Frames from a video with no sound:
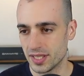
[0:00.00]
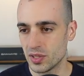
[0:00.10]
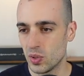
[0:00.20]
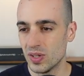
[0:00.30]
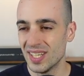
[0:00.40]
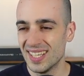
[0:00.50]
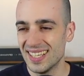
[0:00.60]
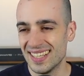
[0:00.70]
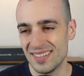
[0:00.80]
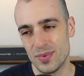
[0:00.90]
So
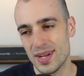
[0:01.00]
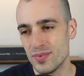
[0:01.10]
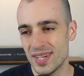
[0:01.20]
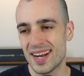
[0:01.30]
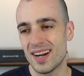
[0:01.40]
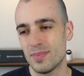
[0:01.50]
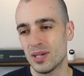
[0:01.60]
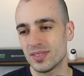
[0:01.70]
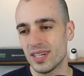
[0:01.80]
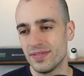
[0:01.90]
when we are
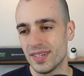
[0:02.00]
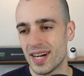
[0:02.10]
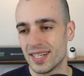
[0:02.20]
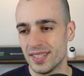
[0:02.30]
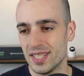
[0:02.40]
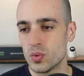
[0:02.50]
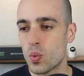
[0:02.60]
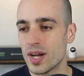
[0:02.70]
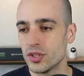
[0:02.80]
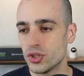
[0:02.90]
about graphic card, there is
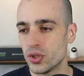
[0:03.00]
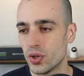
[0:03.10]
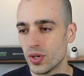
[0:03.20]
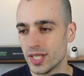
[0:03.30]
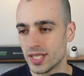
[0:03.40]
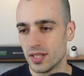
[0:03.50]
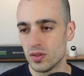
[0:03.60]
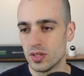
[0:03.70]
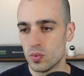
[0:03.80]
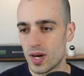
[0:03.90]
one choice and
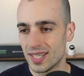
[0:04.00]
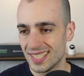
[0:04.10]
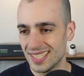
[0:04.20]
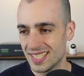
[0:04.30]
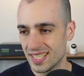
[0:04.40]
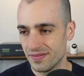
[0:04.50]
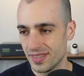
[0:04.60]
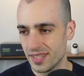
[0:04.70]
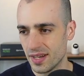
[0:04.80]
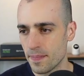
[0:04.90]
only one, and it's
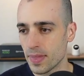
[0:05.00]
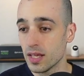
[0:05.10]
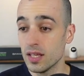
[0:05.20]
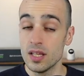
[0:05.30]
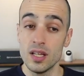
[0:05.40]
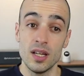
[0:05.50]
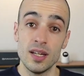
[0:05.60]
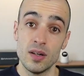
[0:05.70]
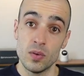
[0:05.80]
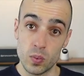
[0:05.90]
NVIDIA.
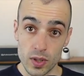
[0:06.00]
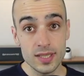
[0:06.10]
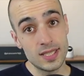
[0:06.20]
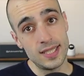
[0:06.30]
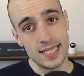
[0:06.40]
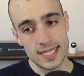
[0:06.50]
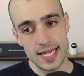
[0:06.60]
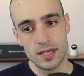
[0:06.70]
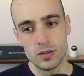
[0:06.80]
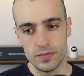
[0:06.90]
What's the
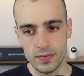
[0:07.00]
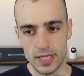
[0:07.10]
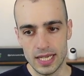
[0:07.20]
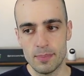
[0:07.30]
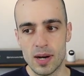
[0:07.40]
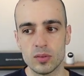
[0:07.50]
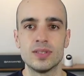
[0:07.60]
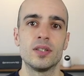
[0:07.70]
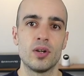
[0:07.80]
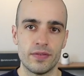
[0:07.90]
second thing about
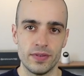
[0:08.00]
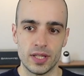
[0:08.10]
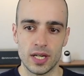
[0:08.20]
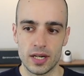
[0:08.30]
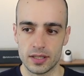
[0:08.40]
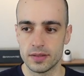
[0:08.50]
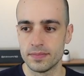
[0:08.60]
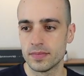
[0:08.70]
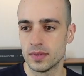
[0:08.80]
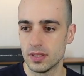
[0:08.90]
the graphic card?
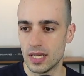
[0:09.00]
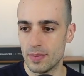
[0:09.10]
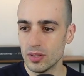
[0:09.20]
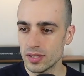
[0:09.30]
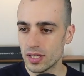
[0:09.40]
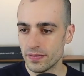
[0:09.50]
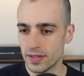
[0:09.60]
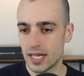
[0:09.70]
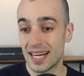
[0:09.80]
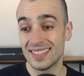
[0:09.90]
About the
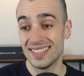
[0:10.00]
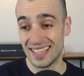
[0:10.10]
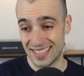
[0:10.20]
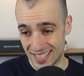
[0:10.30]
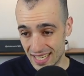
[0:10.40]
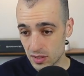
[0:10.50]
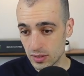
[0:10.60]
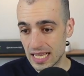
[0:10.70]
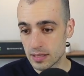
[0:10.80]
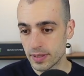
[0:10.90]
graphic card, a
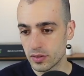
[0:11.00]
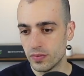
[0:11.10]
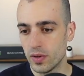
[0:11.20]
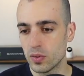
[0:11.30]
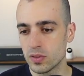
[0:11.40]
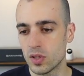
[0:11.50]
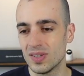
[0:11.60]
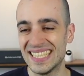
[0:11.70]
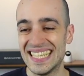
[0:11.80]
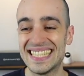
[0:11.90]
second aspect to focus
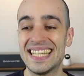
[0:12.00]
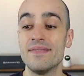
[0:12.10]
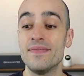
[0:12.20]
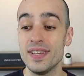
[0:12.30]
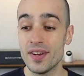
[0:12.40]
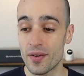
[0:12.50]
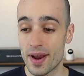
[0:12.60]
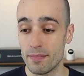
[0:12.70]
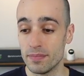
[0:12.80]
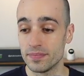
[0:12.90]
on is the
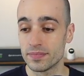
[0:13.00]
VRAM.